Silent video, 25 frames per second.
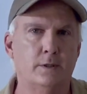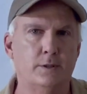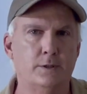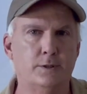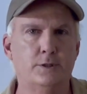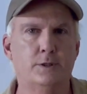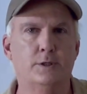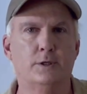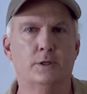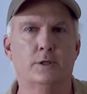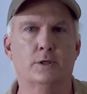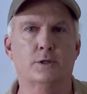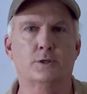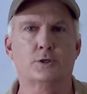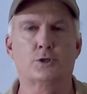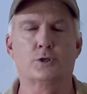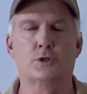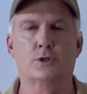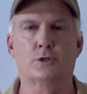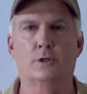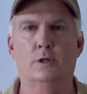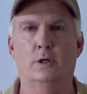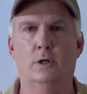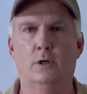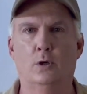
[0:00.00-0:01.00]

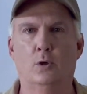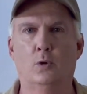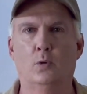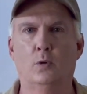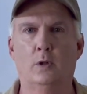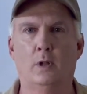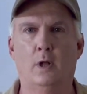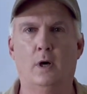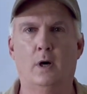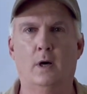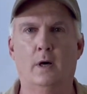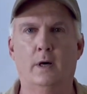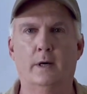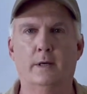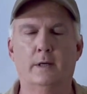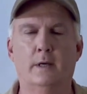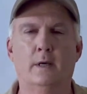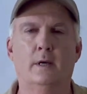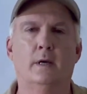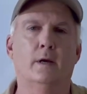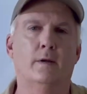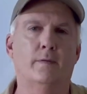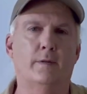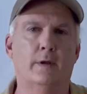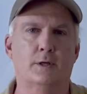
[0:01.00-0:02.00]
diss OLight,
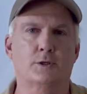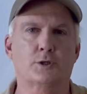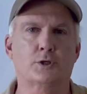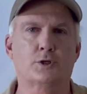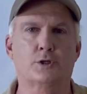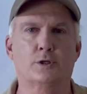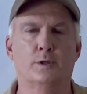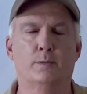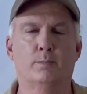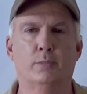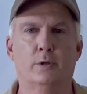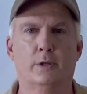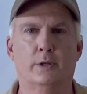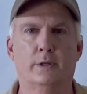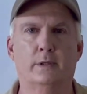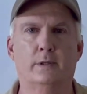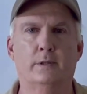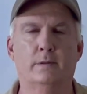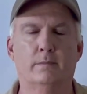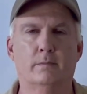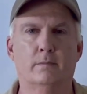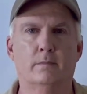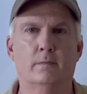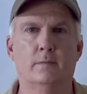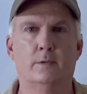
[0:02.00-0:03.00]
and that's
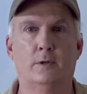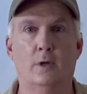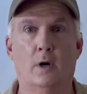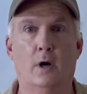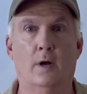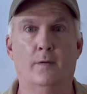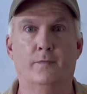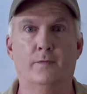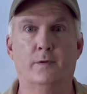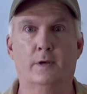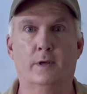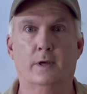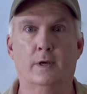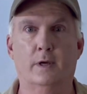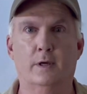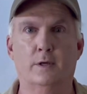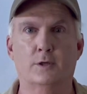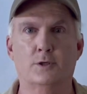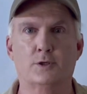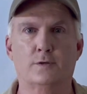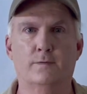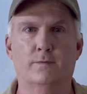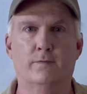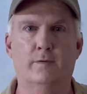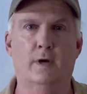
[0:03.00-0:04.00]
simply not the
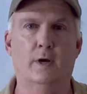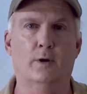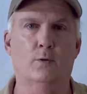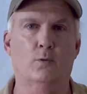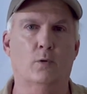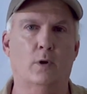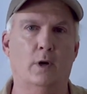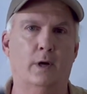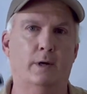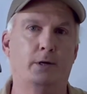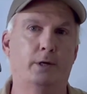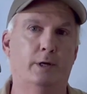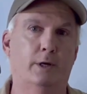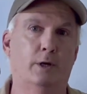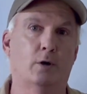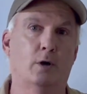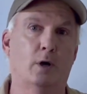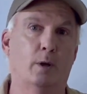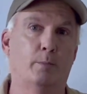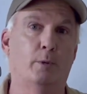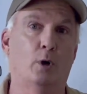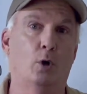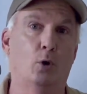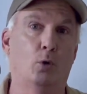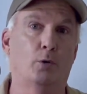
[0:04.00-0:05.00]
case. In fact, right here
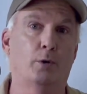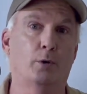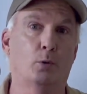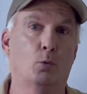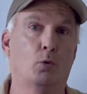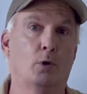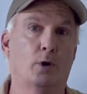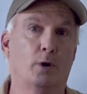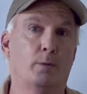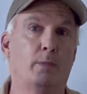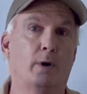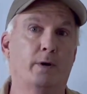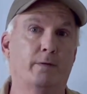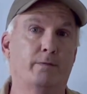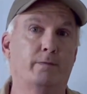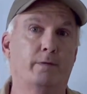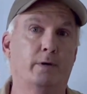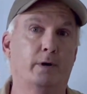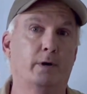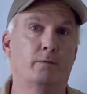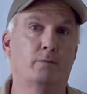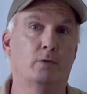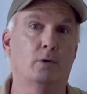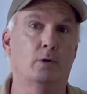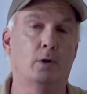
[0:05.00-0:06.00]
I'm holding one of my
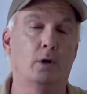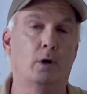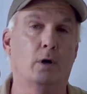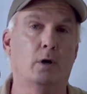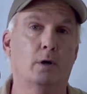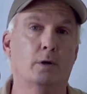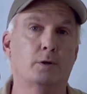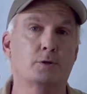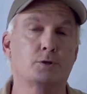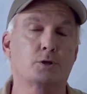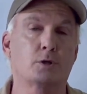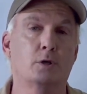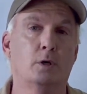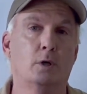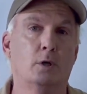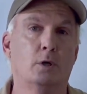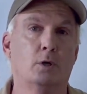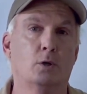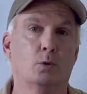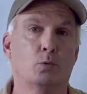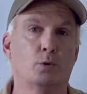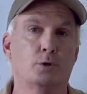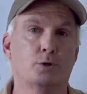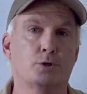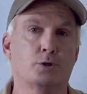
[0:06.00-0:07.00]
favorite lights,
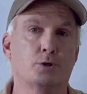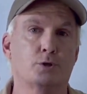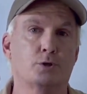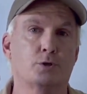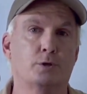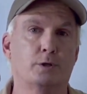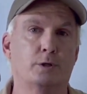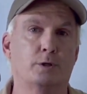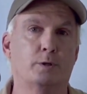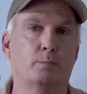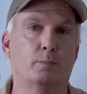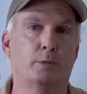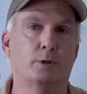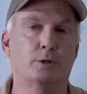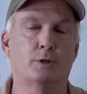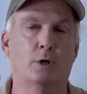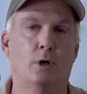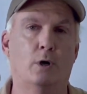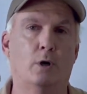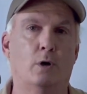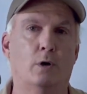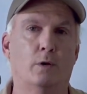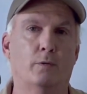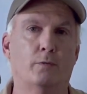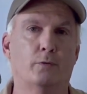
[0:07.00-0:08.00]
which is the
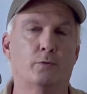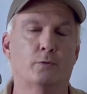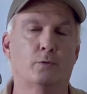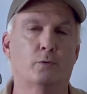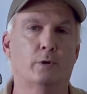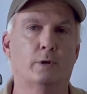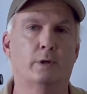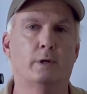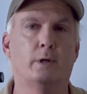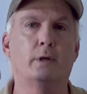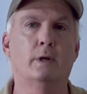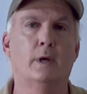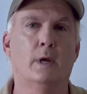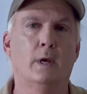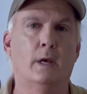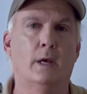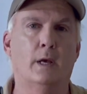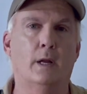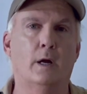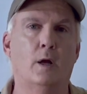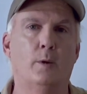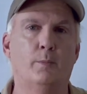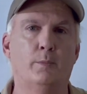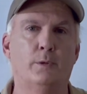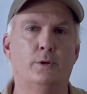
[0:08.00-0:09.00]
Baton 3,
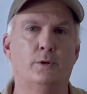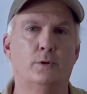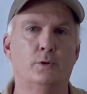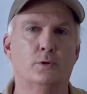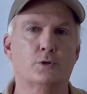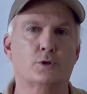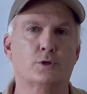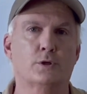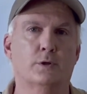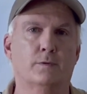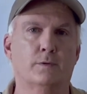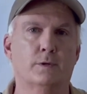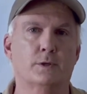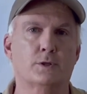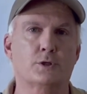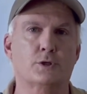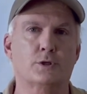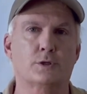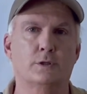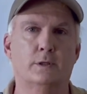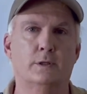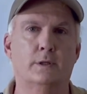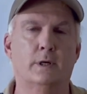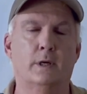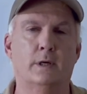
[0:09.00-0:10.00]
and I'll be using this
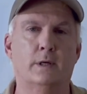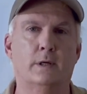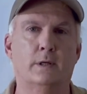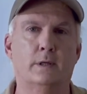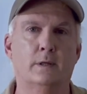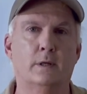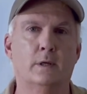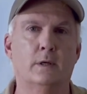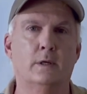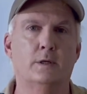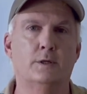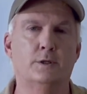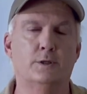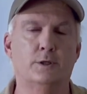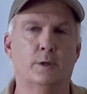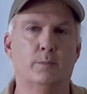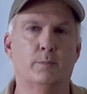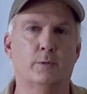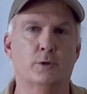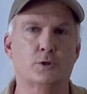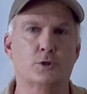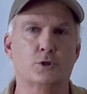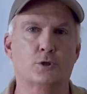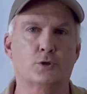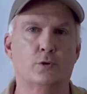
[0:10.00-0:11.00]
in a
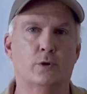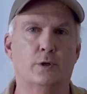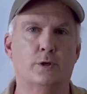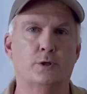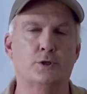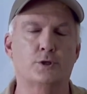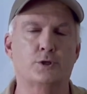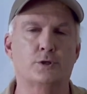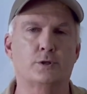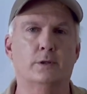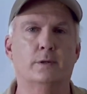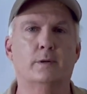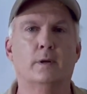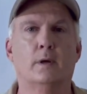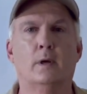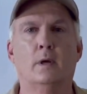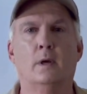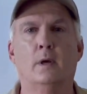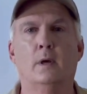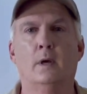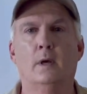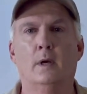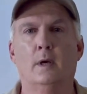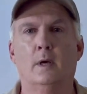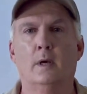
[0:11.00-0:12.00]
demonstration.
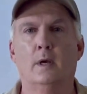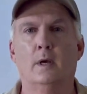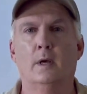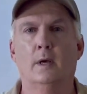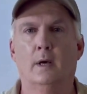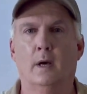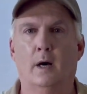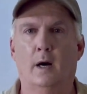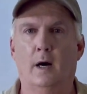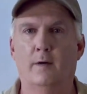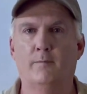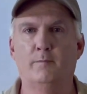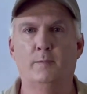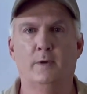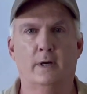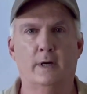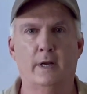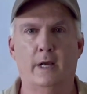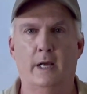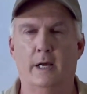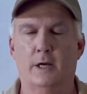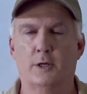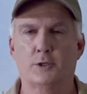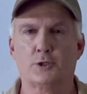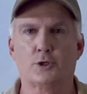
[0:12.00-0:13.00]
I've been
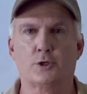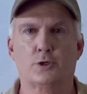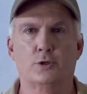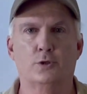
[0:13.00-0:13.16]
asked